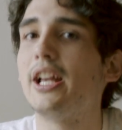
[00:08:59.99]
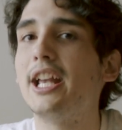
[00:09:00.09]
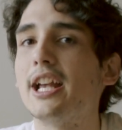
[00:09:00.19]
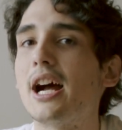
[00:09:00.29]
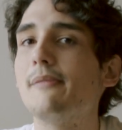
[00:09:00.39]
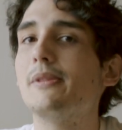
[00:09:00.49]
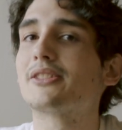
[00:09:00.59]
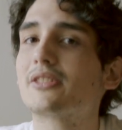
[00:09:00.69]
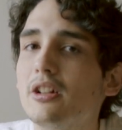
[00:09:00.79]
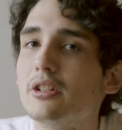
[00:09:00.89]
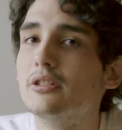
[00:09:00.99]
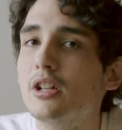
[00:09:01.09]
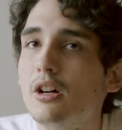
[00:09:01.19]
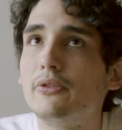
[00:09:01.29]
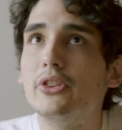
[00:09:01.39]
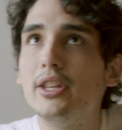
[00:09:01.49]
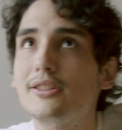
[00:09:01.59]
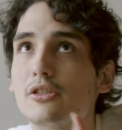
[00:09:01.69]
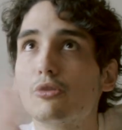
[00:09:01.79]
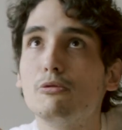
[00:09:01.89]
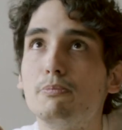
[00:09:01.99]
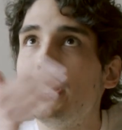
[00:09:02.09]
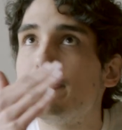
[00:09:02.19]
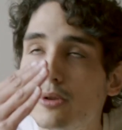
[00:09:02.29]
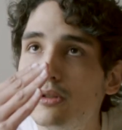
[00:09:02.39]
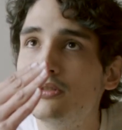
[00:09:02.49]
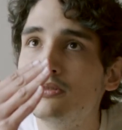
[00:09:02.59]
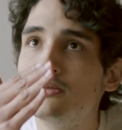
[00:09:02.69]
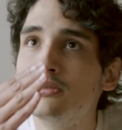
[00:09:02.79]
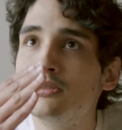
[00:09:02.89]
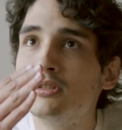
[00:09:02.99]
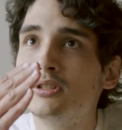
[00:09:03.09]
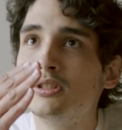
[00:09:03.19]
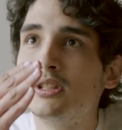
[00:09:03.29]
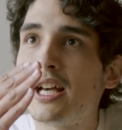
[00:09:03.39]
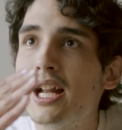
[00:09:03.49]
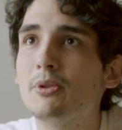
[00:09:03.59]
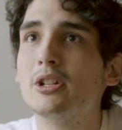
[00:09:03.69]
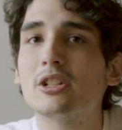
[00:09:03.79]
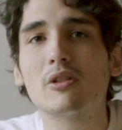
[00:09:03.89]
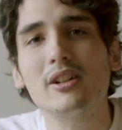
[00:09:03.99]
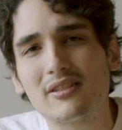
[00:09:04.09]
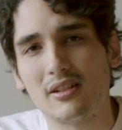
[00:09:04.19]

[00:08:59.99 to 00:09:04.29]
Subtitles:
hey, I'm a son of these two people, and I'm going to trust